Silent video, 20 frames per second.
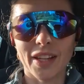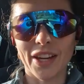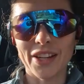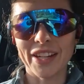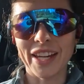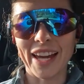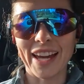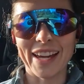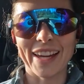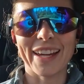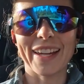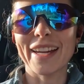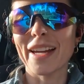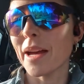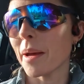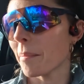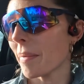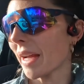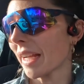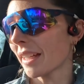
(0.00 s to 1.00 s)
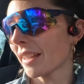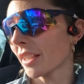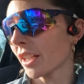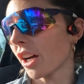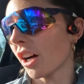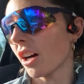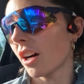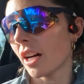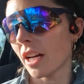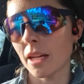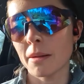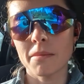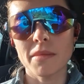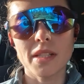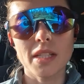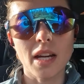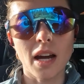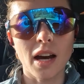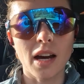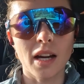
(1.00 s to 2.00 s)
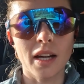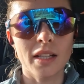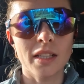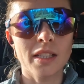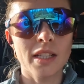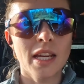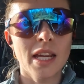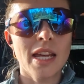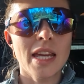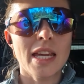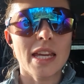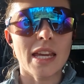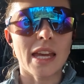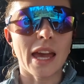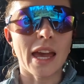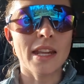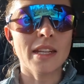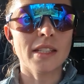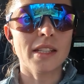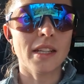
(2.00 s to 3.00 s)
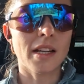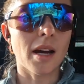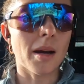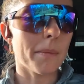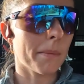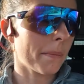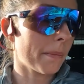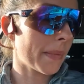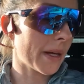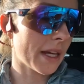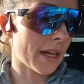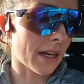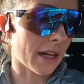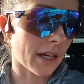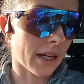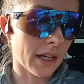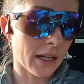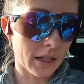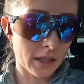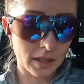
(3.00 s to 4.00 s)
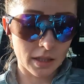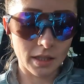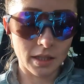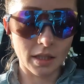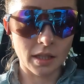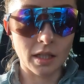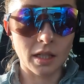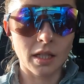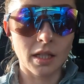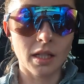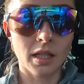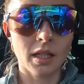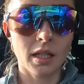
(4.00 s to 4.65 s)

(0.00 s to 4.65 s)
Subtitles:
Okay, I'm back in the car. I am done. It ended up being